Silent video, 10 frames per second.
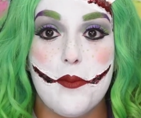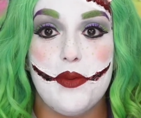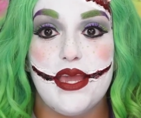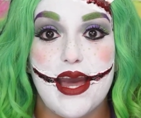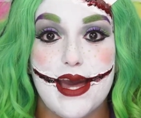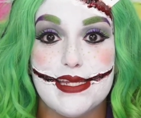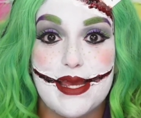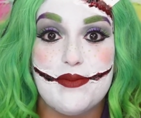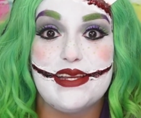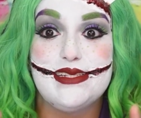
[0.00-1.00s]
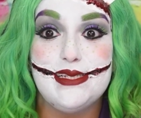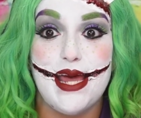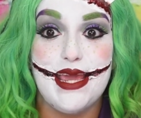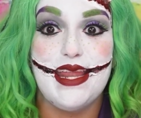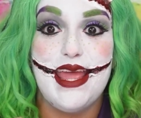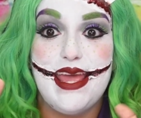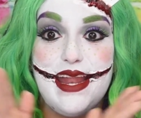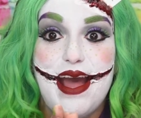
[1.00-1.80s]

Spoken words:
because I'm excited.